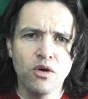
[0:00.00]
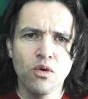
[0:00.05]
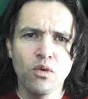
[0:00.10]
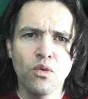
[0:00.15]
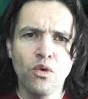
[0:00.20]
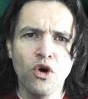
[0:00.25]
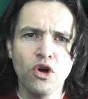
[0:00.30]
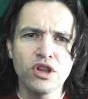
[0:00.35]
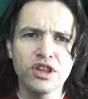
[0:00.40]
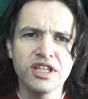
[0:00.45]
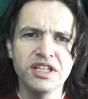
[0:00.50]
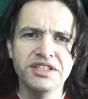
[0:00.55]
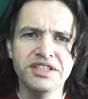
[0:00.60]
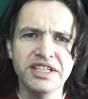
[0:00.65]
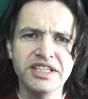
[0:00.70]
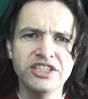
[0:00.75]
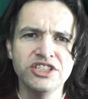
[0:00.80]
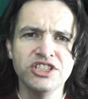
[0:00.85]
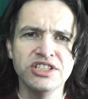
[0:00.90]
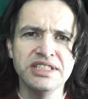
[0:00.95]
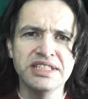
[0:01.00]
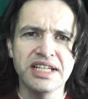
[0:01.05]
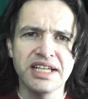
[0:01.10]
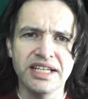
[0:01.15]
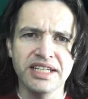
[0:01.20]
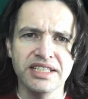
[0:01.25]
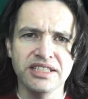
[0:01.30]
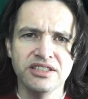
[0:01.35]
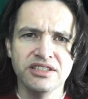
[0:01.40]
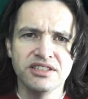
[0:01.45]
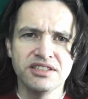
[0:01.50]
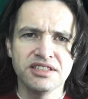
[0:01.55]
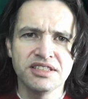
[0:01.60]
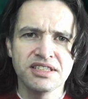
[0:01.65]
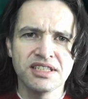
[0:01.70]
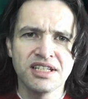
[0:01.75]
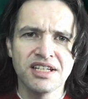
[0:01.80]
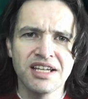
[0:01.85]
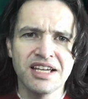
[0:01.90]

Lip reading: What lenition is